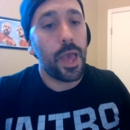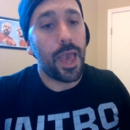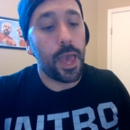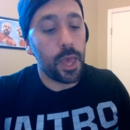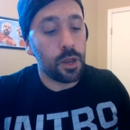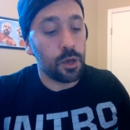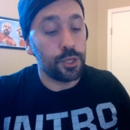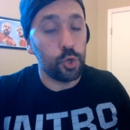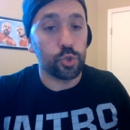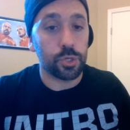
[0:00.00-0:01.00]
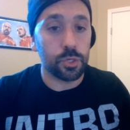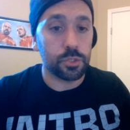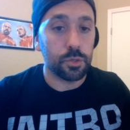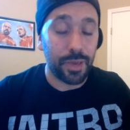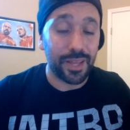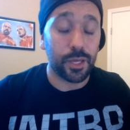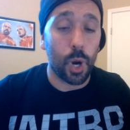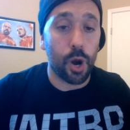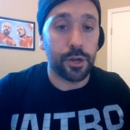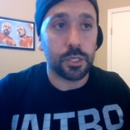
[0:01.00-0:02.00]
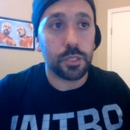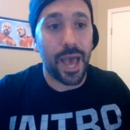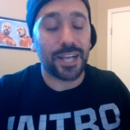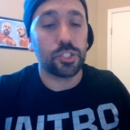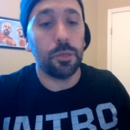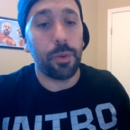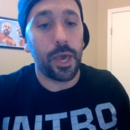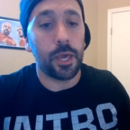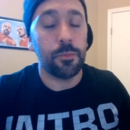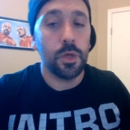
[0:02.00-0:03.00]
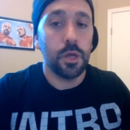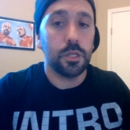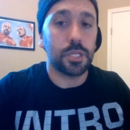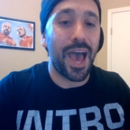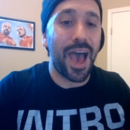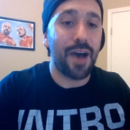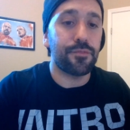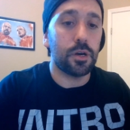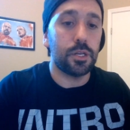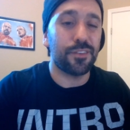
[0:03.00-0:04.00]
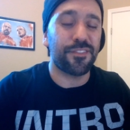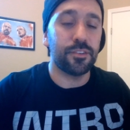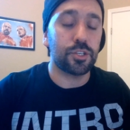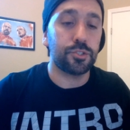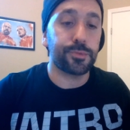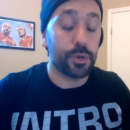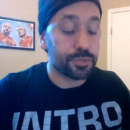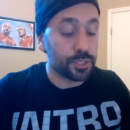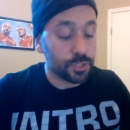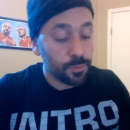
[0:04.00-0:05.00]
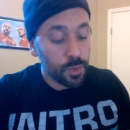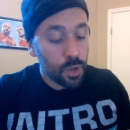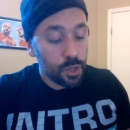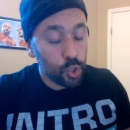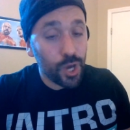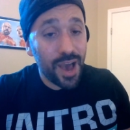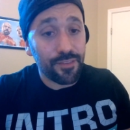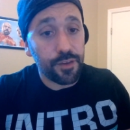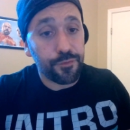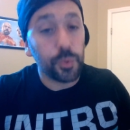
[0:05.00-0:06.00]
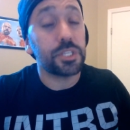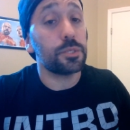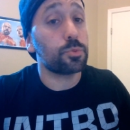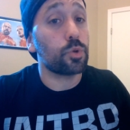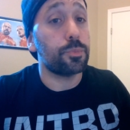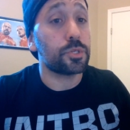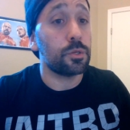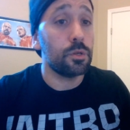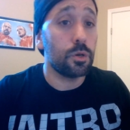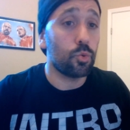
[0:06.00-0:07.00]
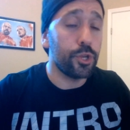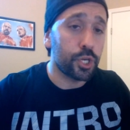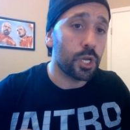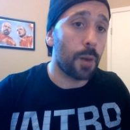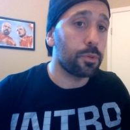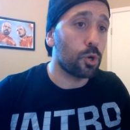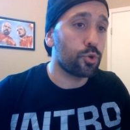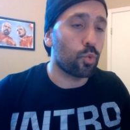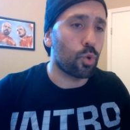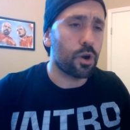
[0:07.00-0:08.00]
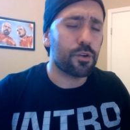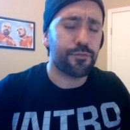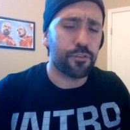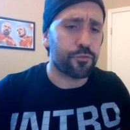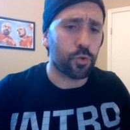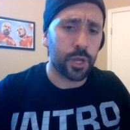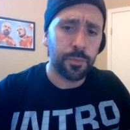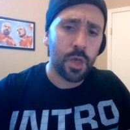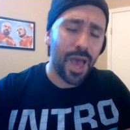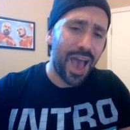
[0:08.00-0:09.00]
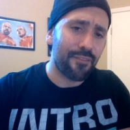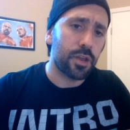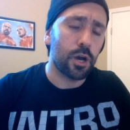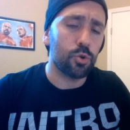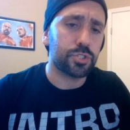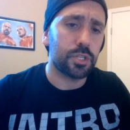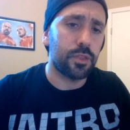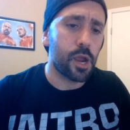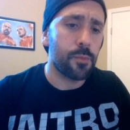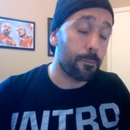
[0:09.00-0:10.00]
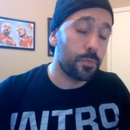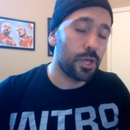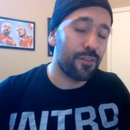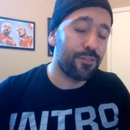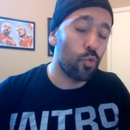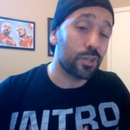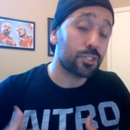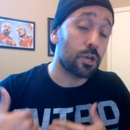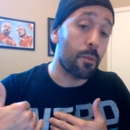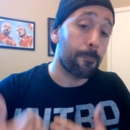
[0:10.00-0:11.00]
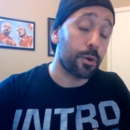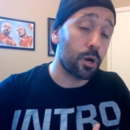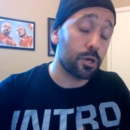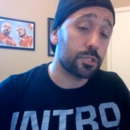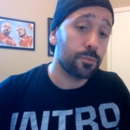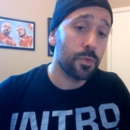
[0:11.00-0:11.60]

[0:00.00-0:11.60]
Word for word: and users, mainly artists, actually pay to have different subscriptions. You can have a free subscription where you can upload your work for free, have it hosted there. If you want certain perks